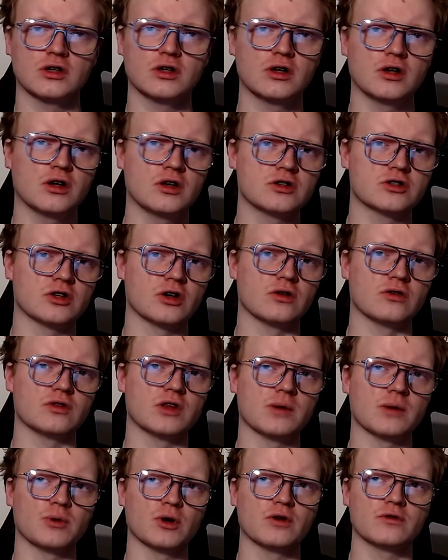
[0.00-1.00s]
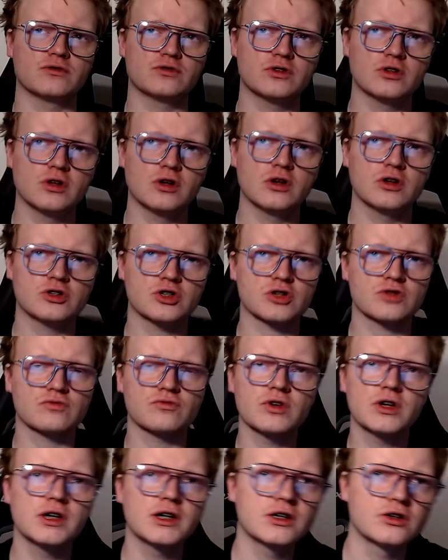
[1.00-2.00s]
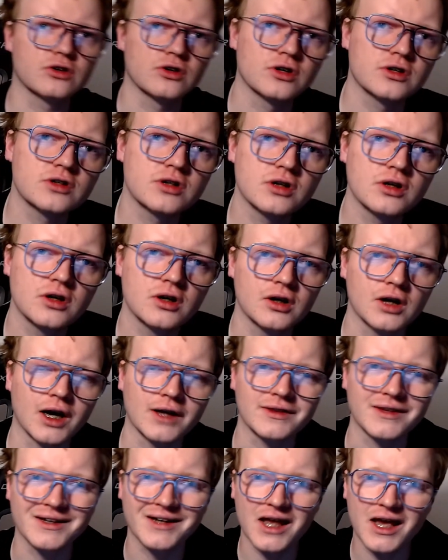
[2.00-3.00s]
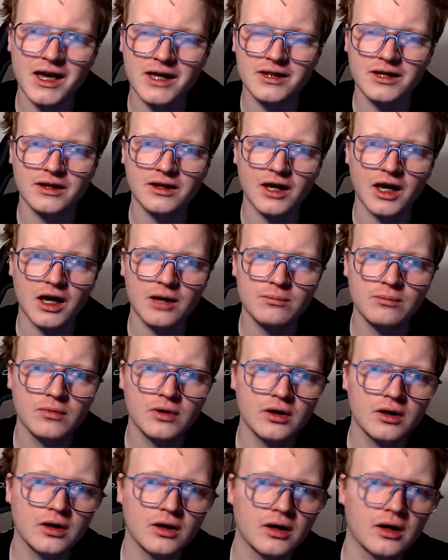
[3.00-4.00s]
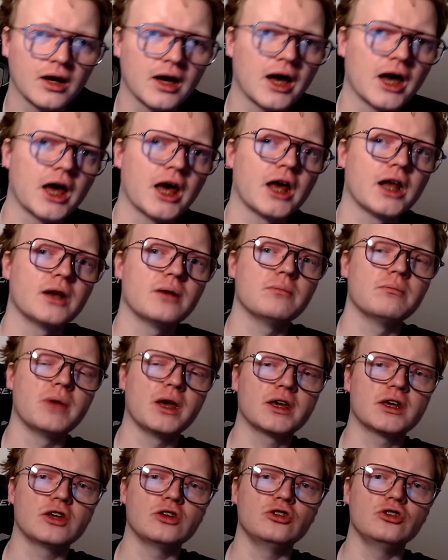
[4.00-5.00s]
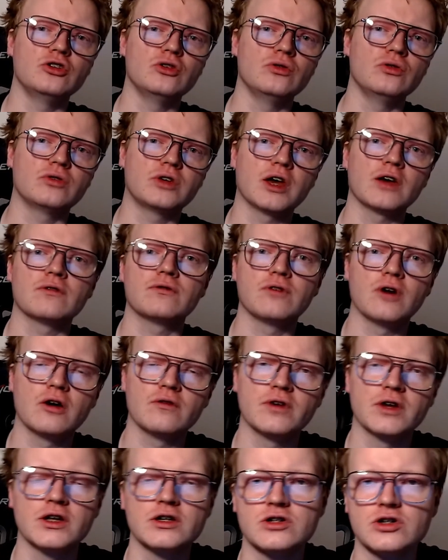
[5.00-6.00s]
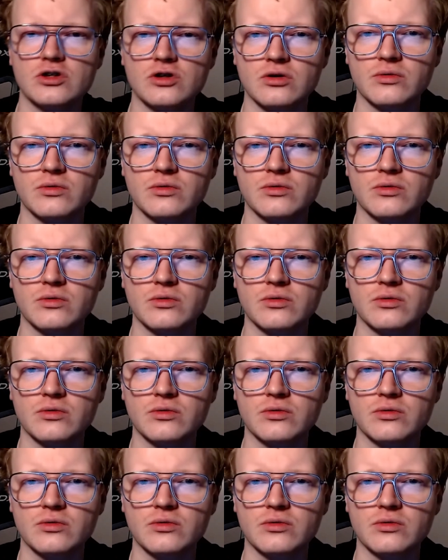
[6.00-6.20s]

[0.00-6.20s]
So they're both just really good at delaying the game and making you get further into your win